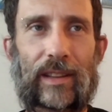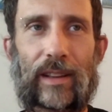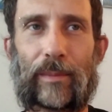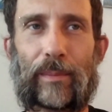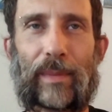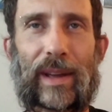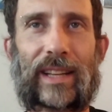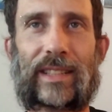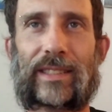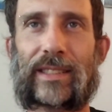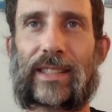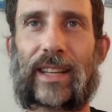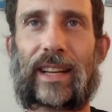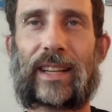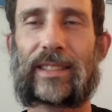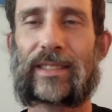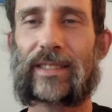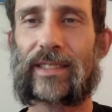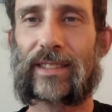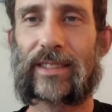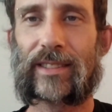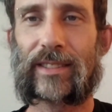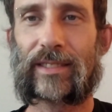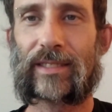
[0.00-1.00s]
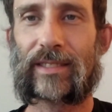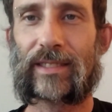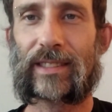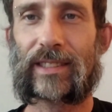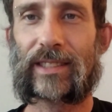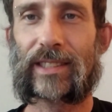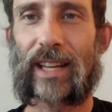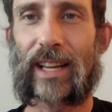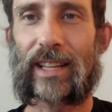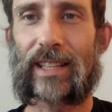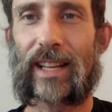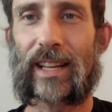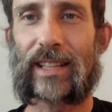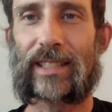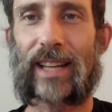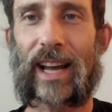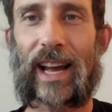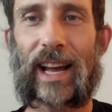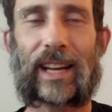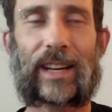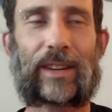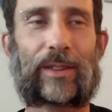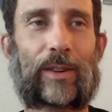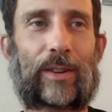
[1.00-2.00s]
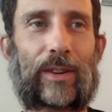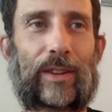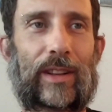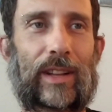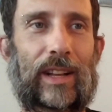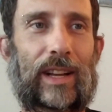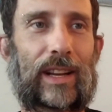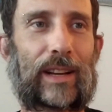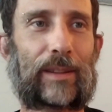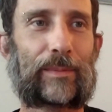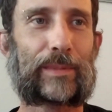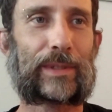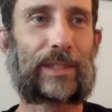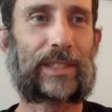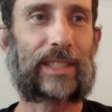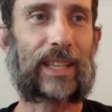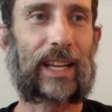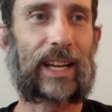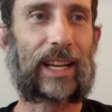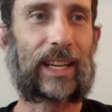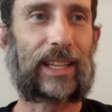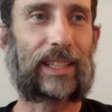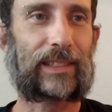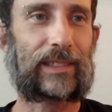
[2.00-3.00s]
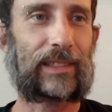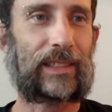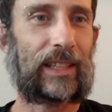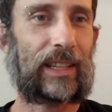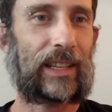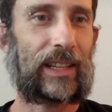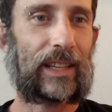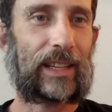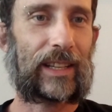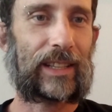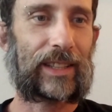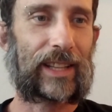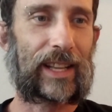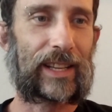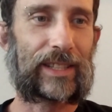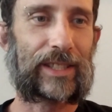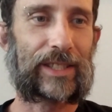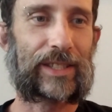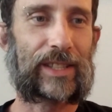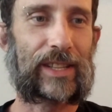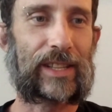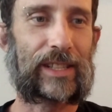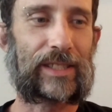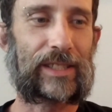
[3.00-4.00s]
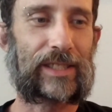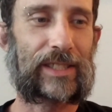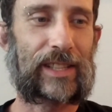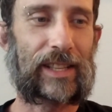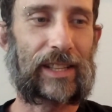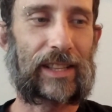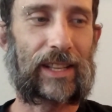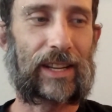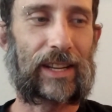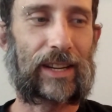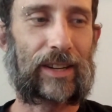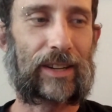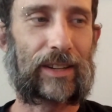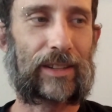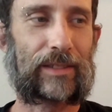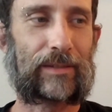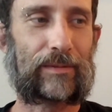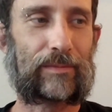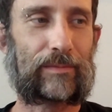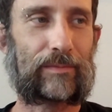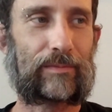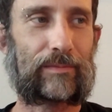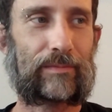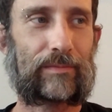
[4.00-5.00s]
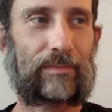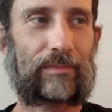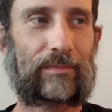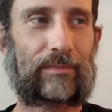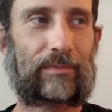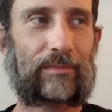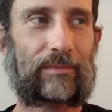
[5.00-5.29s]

made sense. It's like they tied it all up. It's like, they just didn't sit there and